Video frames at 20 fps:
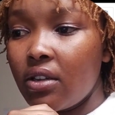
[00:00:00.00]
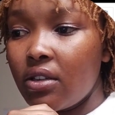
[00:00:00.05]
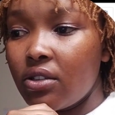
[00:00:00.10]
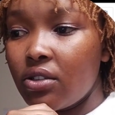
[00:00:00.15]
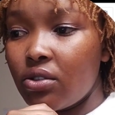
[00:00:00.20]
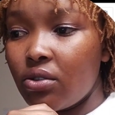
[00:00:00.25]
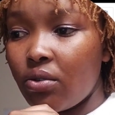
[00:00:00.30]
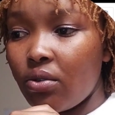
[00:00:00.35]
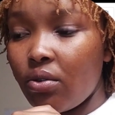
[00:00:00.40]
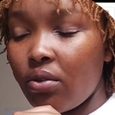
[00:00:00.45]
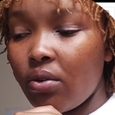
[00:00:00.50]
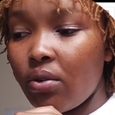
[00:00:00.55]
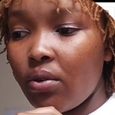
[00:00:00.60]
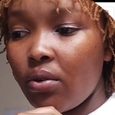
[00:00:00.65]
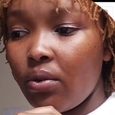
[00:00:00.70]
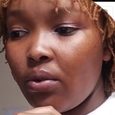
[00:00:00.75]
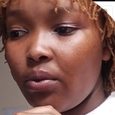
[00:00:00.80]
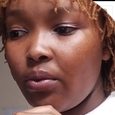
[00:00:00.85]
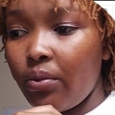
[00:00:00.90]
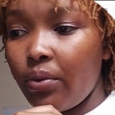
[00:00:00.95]
So
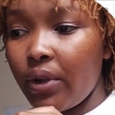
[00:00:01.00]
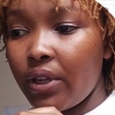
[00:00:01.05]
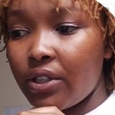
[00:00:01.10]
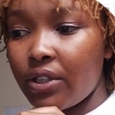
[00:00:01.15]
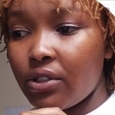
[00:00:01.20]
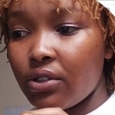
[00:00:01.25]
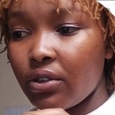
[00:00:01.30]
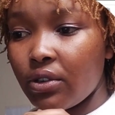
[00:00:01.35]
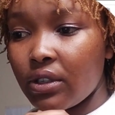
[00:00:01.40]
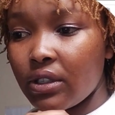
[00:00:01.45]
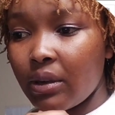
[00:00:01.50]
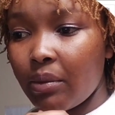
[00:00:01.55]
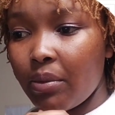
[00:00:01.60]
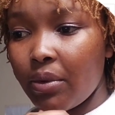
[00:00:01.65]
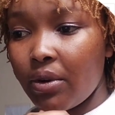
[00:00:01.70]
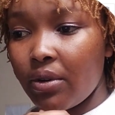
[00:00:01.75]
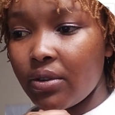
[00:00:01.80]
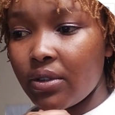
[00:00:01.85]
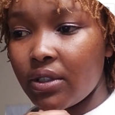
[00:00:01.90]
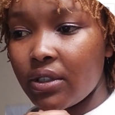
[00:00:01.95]
we talked
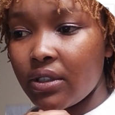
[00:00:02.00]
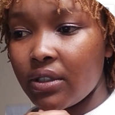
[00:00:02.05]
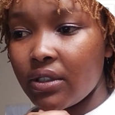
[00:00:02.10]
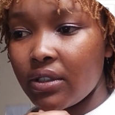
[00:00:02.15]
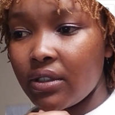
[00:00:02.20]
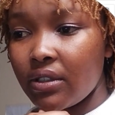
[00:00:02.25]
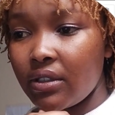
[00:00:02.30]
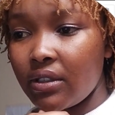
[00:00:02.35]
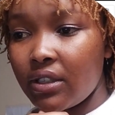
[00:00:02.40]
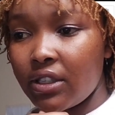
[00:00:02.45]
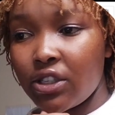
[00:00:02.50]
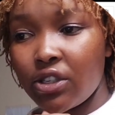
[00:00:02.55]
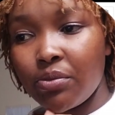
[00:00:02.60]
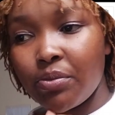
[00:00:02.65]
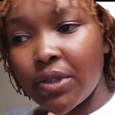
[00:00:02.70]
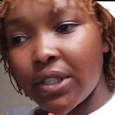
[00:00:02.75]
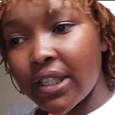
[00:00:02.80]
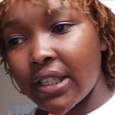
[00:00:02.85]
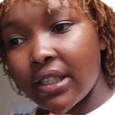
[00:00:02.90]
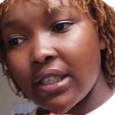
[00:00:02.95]
about
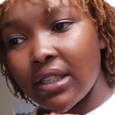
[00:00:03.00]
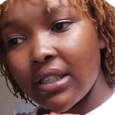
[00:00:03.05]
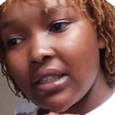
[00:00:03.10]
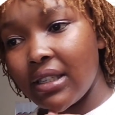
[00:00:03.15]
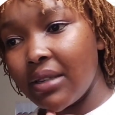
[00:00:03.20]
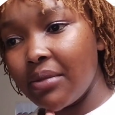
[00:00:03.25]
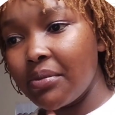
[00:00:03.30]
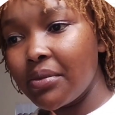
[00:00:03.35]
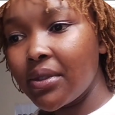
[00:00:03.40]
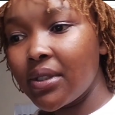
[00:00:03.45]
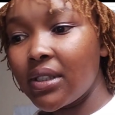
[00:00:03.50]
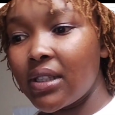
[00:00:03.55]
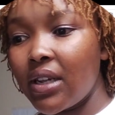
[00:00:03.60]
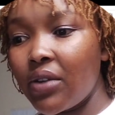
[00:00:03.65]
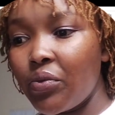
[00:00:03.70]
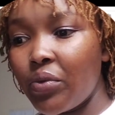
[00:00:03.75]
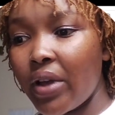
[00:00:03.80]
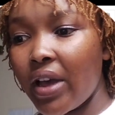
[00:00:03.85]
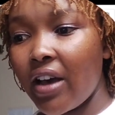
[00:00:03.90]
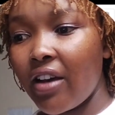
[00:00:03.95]
distributed systems,
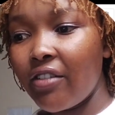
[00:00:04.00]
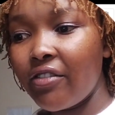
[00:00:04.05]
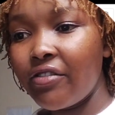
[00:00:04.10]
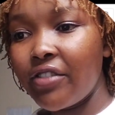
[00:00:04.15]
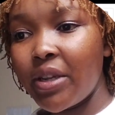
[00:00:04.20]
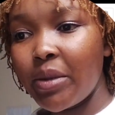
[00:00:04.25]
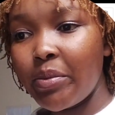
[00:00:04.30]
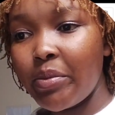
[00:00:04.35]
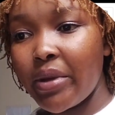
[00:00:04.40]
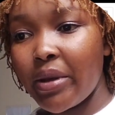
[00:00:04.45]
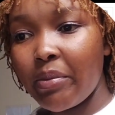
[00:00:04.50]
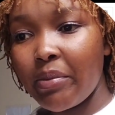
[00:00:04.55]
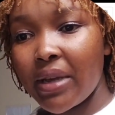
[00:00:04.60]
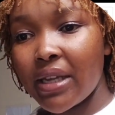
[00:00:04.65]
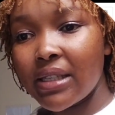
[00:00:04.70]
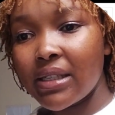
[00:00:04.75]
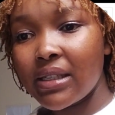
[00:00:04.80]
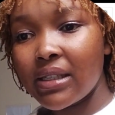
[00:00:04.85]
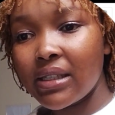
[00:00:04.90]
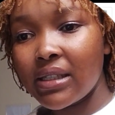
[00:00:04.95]
then we have
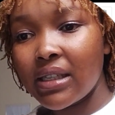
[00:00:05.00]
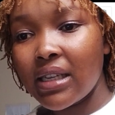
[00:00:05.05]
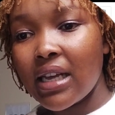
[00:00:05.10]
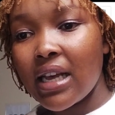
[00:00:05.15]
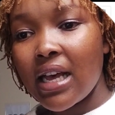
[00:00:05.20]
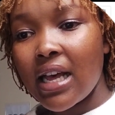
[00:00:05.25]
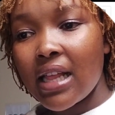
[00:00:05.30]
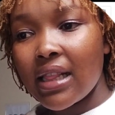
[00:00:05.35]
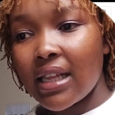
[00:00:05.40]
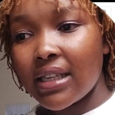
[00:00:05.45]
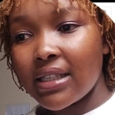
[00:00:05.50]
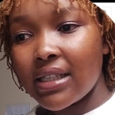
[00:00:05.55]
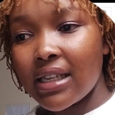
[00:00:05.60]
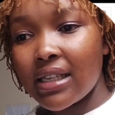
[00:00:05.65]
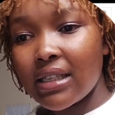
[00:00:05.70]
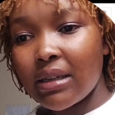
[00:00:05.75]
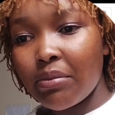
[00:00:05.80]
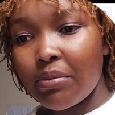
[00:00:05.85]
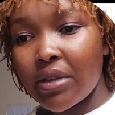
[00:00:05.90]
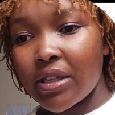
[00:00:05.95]
DBMS, that's
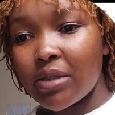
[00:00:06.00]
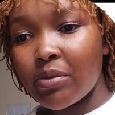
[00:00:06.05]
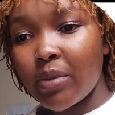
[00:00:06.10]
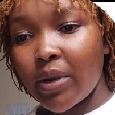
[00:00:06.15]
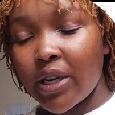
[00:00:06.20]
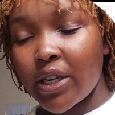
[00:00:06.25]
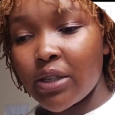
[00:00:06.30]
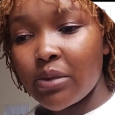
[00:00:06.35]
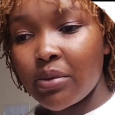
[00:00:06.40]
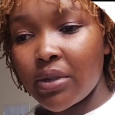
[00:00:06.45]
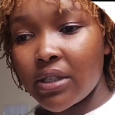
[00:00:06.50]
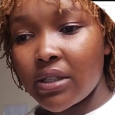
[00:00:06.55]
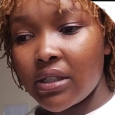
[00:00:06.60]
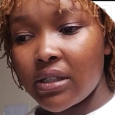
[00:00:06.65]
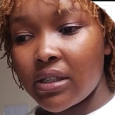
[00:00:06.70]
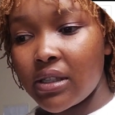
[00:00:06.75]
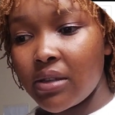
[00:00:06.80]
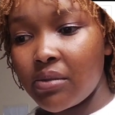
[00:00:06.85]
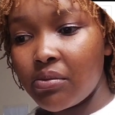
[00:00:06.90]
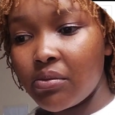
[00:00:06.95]
database management
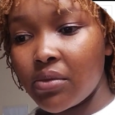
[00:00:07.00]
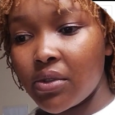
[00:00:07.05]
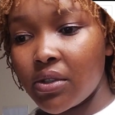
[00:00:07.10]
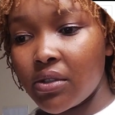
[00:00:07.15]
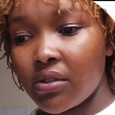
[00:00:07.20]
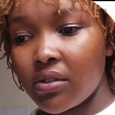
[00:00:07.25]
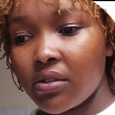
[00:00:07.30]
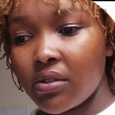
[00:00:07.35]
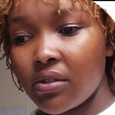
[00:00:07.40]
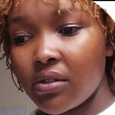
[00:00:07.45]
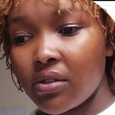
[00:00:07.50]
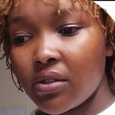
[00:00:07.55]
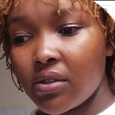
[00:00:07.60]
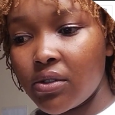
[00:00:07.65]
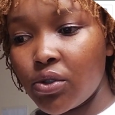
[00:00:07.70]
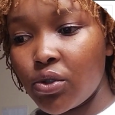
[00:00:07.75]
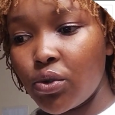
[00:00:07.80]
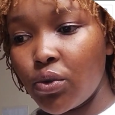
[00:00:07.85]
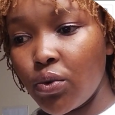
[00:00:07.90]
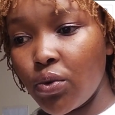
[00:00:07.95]
systems
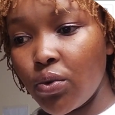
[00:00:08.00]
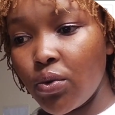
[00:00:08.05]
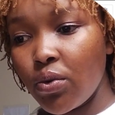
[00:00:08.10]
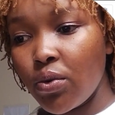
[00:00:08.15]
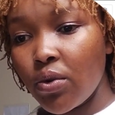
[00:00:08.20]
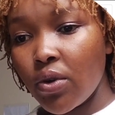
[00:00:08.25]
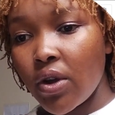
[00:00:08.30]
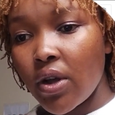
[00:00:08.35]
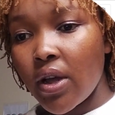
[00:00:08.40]
2.